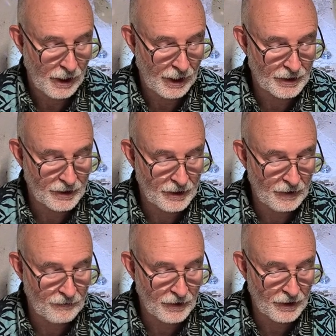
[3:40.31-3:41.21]
and
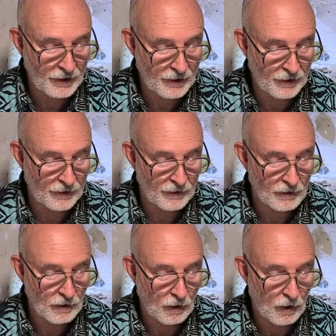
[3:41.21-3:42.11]
give
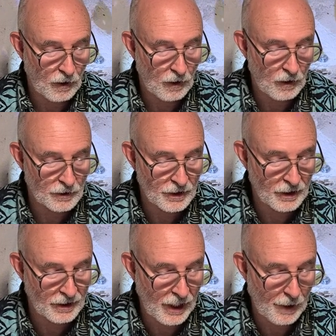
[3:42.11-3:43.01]
ear, all
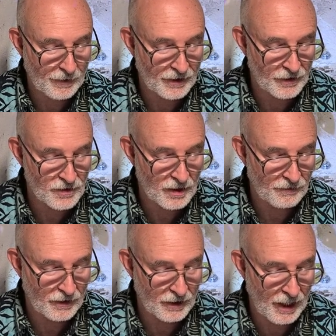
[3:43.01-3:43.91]
ye inhabitants
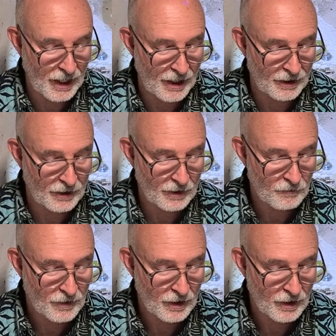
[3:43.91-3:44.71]
of the land.